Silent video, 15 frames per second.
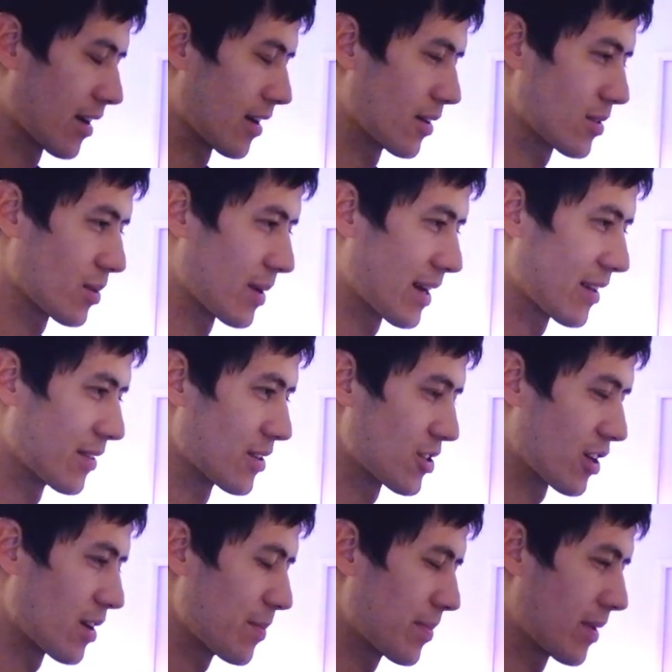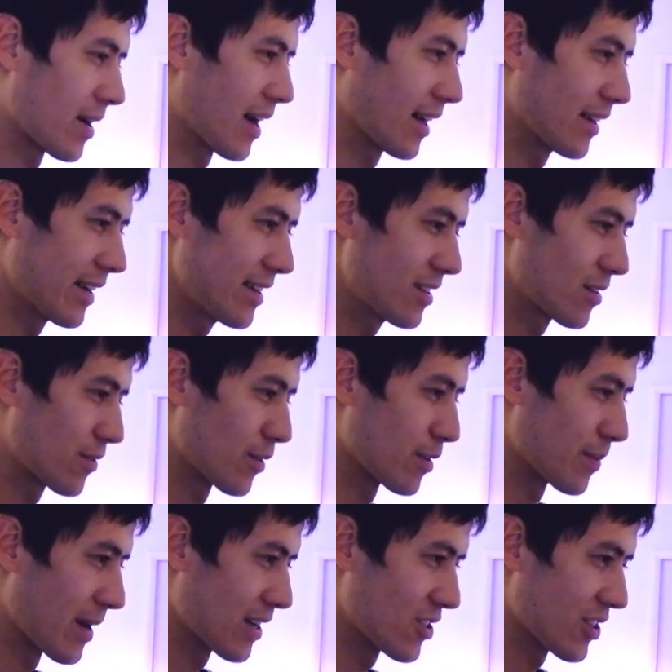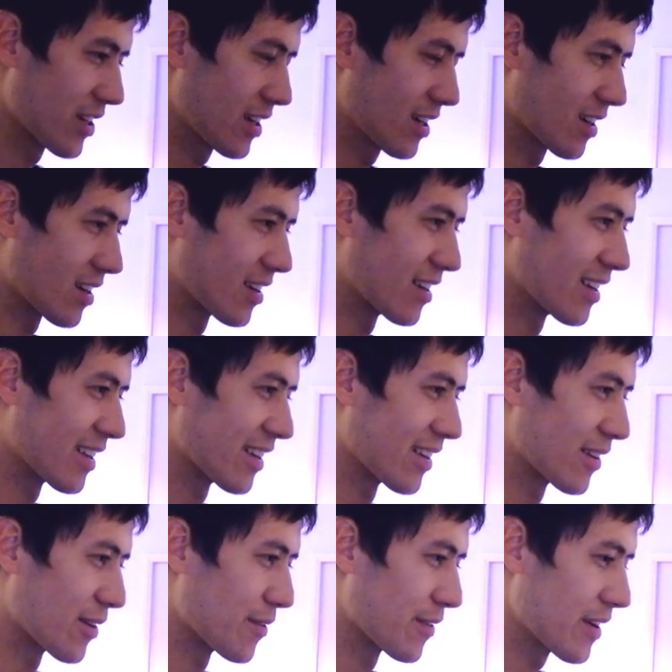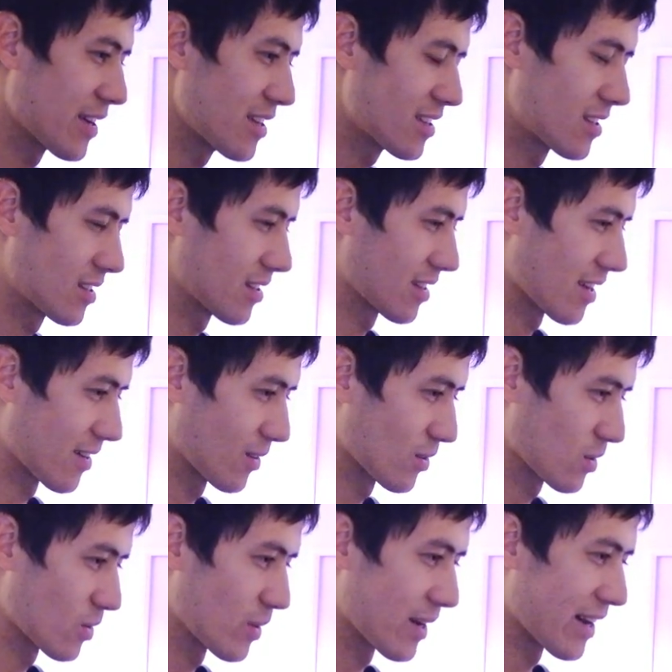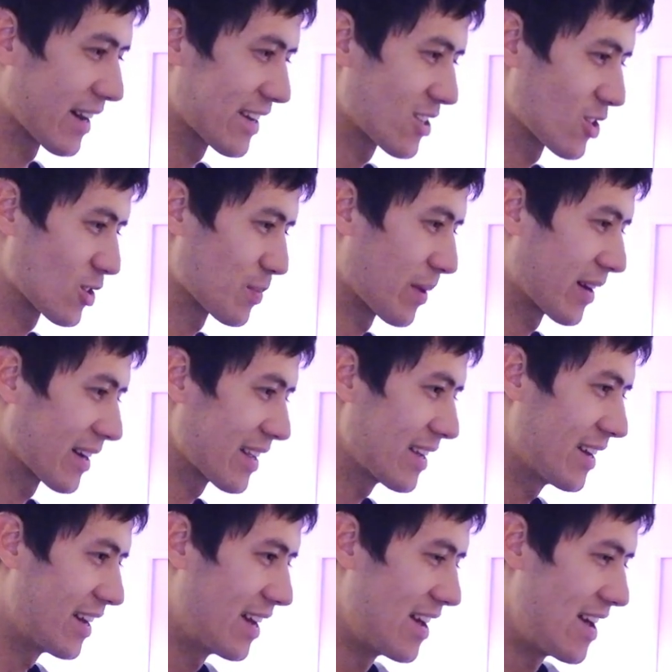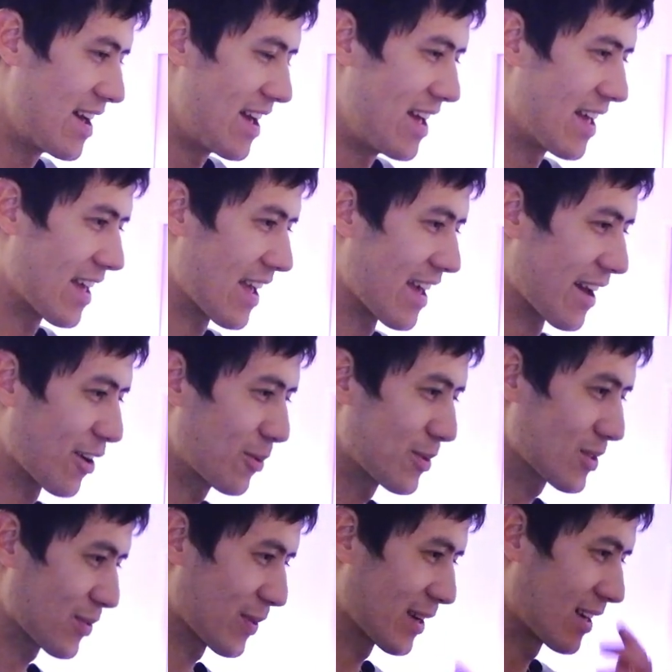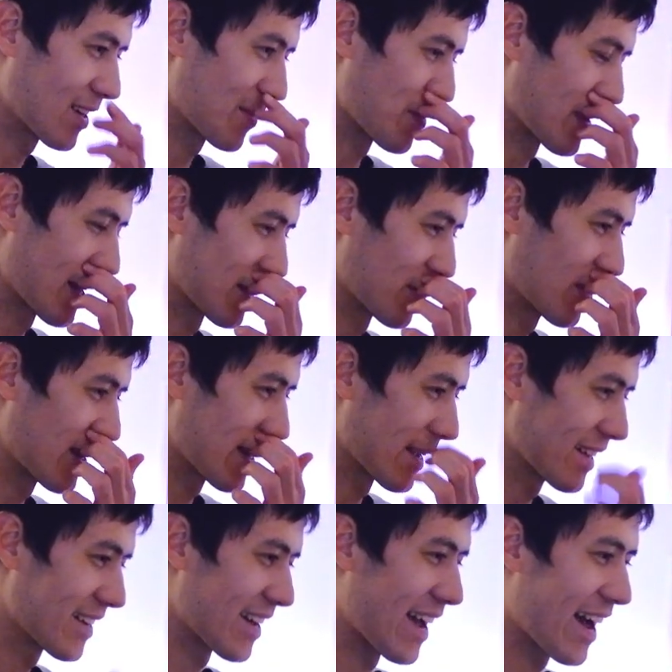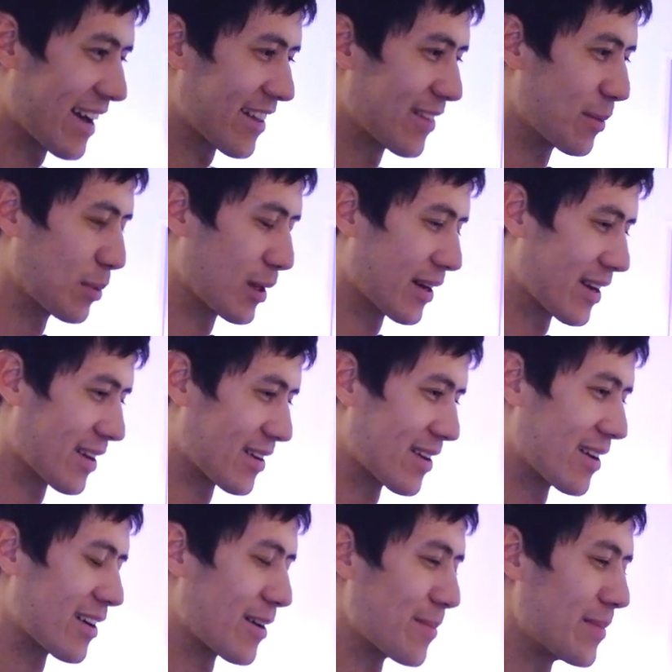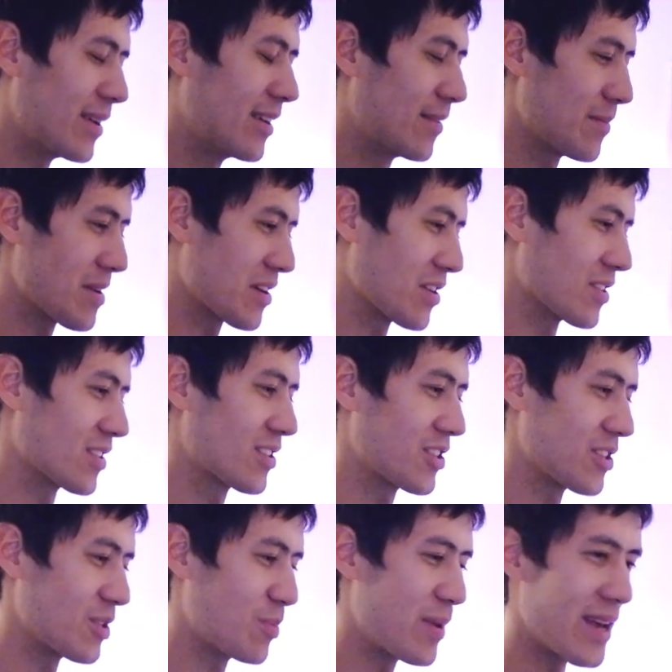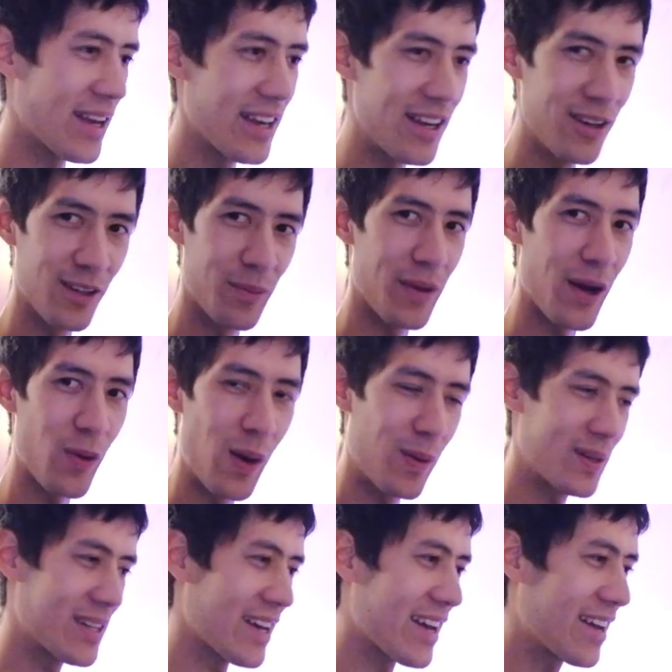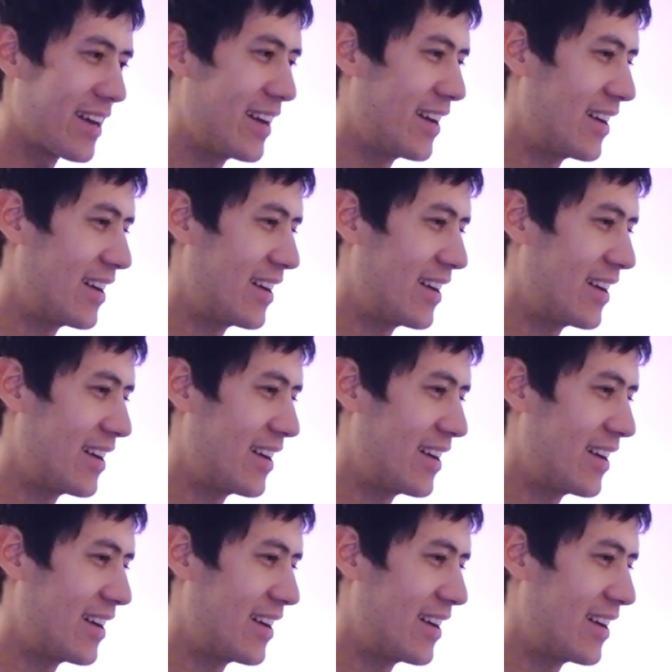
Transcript: I also added the sharp highlight from the magic on her face and also on Ayasha's body. And I almost forgot, but at the very end I added the blood on her arm because she's being healed by Waawaate,